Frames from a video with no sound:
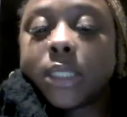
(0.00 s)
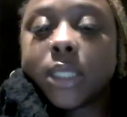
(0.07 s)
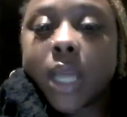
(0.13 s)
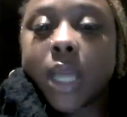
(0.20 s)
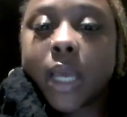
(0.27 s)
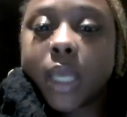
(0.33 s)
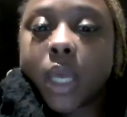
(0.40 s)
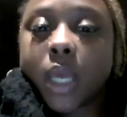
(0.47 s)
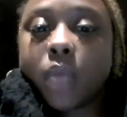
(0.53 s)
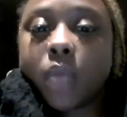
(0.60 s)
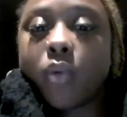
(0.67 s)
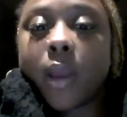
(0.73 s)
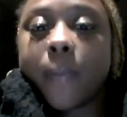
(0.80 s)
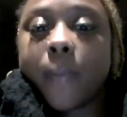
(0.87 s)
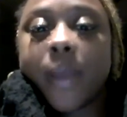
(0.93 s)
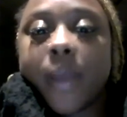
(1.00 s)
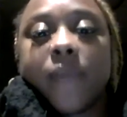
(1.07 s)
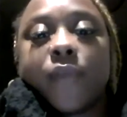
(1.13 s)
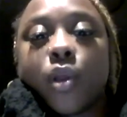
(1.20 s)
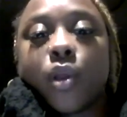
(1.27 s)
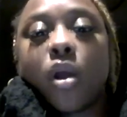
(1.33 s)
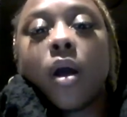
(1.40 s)
like you got to pay
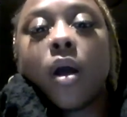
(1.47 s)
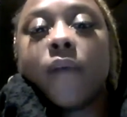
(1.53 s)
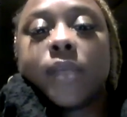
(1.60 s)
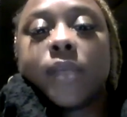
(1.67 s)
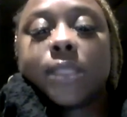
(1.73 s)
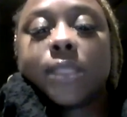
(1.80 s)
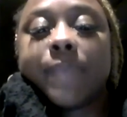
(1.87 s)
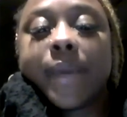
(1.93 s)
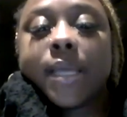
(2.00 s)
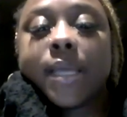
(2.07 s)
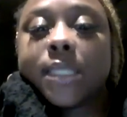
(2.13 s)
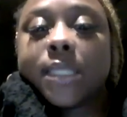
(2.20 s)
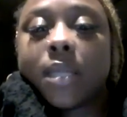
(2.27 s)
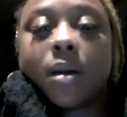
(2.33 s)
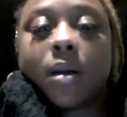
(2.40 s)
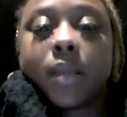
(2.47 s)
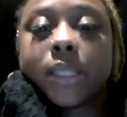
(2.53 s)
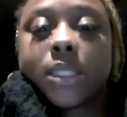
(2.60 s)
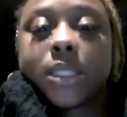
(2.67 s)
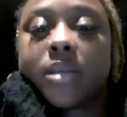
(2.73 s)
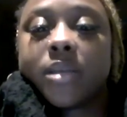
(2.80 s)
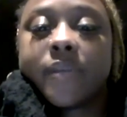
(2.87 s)
for your office space and all that
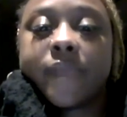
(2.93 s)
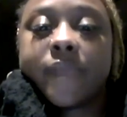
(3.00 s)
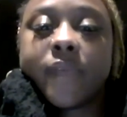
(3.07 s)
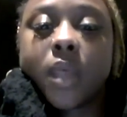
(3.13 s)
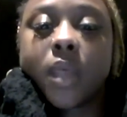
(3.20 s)
stuff.